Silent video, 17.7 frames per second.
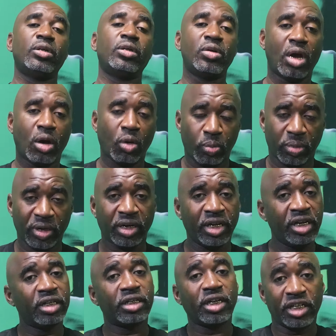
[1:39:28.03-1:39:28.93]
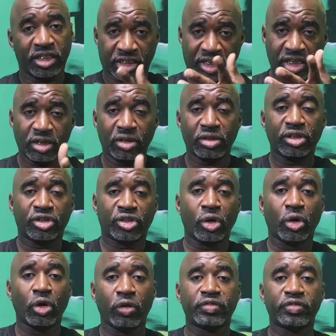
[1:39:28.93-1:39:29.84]
But you know, but he it still
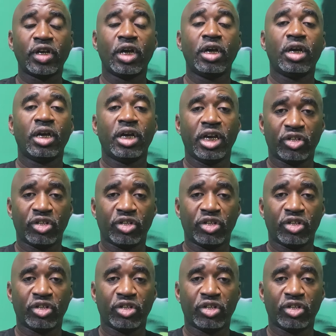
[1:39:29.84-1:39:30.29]
deserves